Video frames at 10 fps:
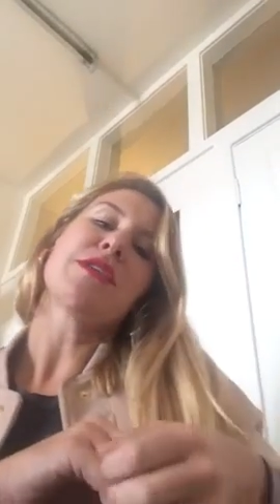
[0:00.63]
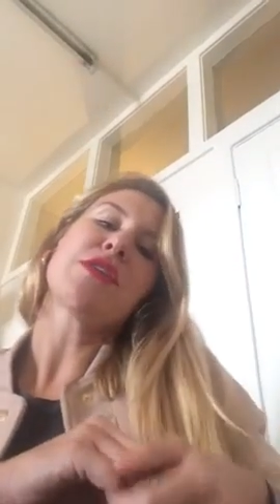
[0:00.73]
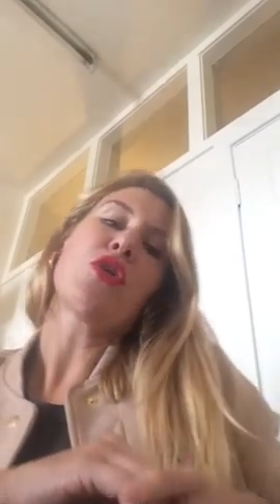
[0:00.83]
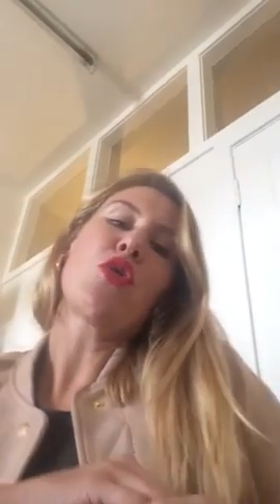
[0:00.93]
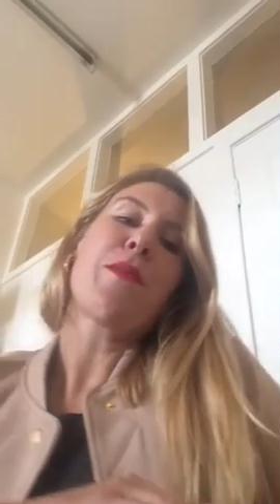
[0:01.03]

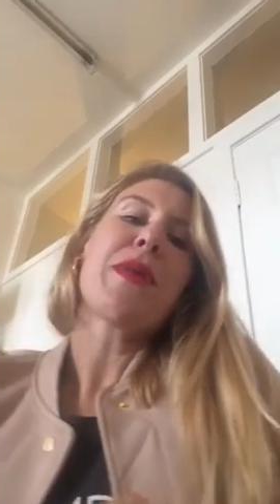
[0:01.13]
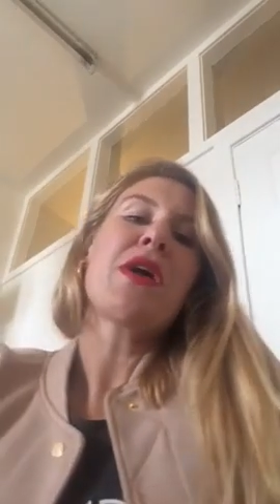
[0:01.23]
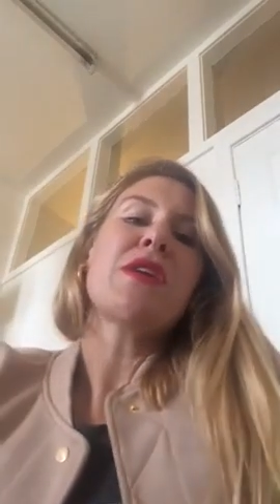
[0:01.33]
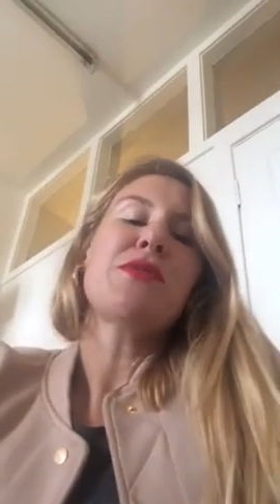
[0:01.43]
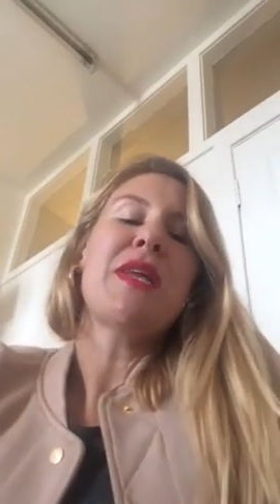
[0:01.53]
So,
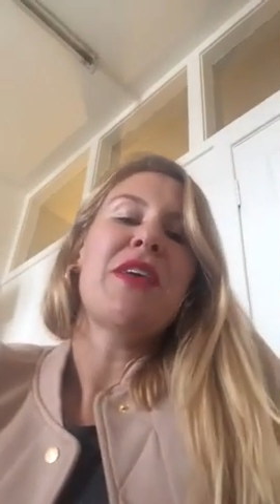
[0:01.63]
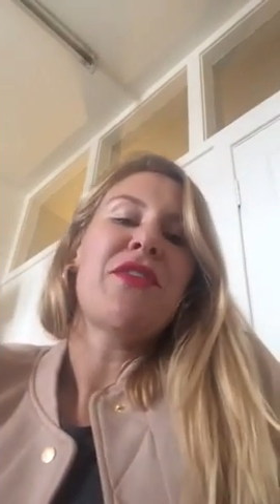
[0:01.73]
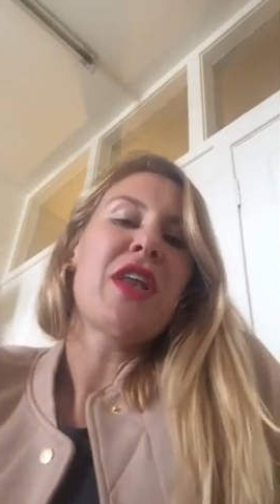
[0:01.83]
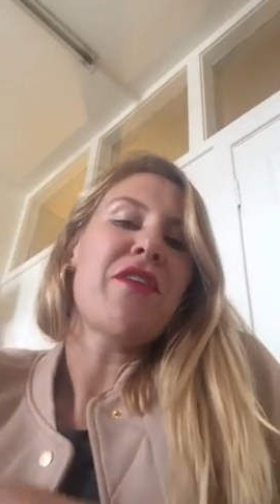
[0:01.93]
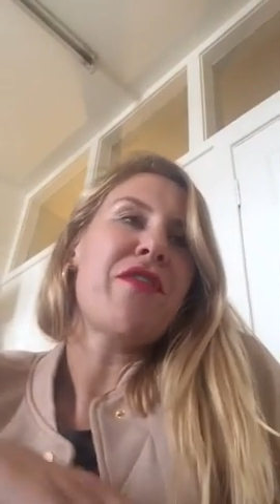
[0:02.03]
because we live
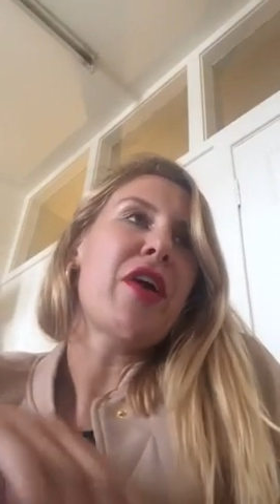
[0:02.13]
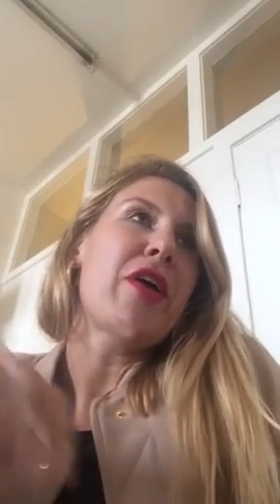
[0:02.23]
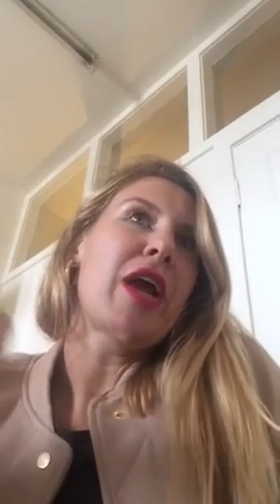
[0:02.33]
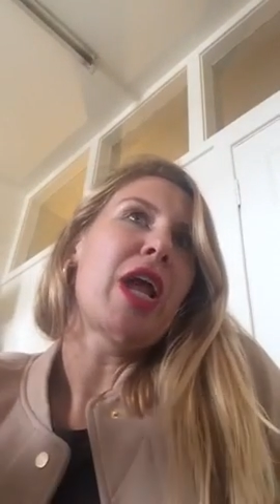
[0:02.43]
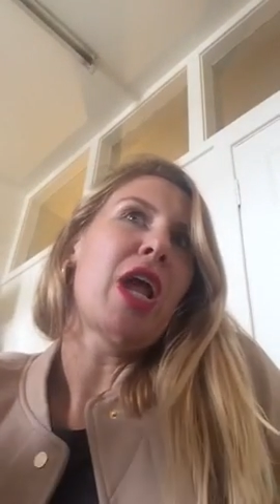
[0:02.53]
in a
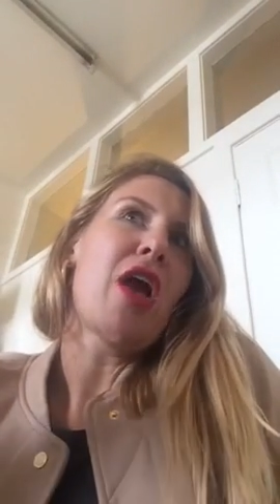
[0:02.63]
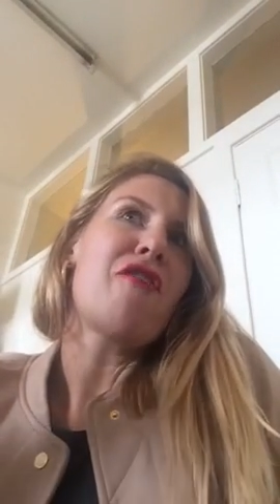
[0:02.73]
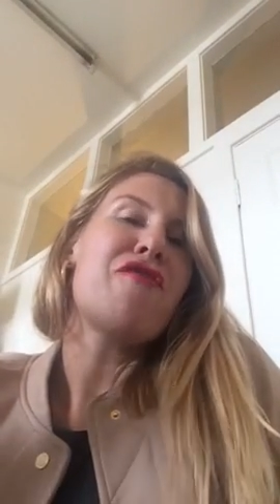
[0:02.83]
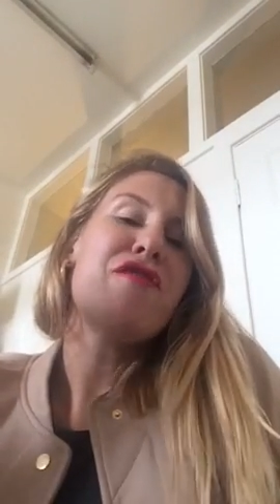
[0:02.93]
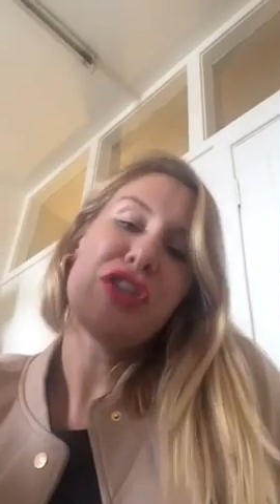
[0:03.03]
very
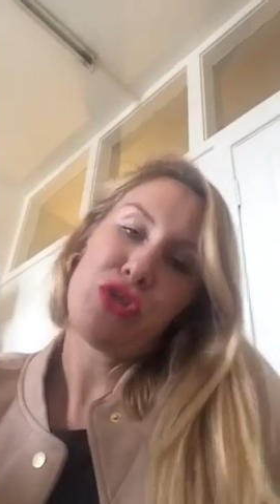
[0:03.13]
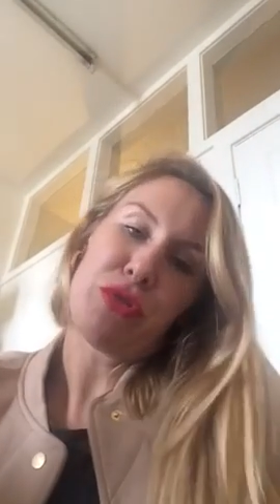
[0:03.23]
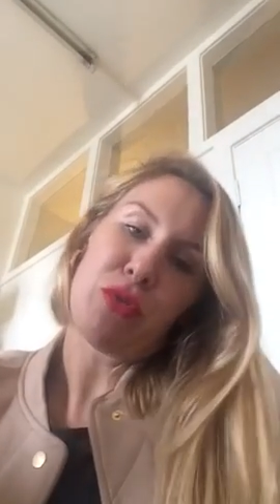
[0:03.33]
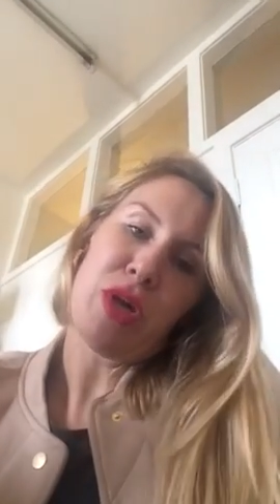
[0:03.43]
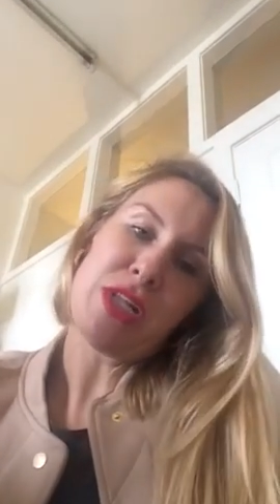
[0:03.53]

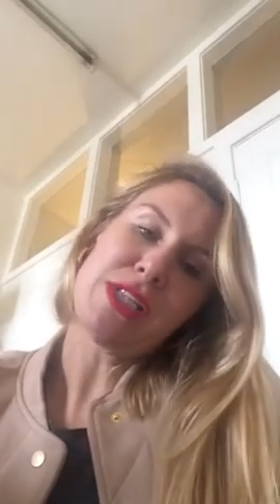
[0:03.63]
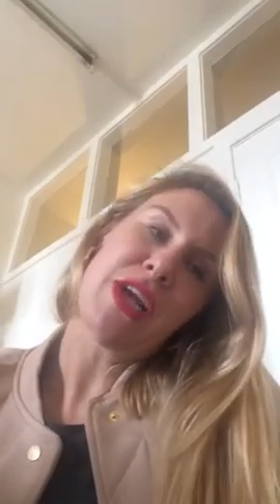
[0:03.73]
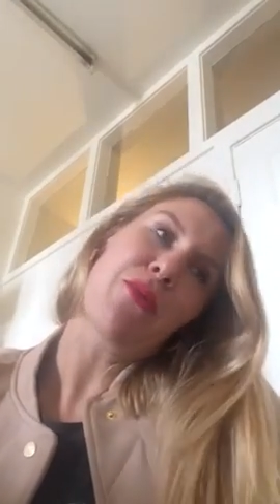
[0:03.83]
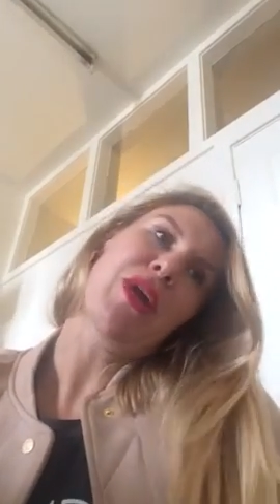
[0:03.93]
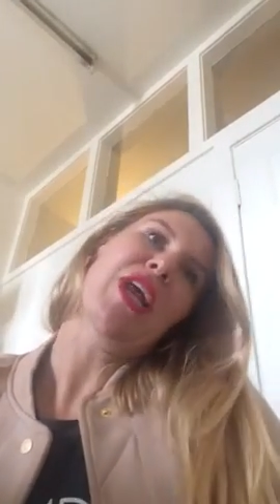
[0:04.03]
visual world and we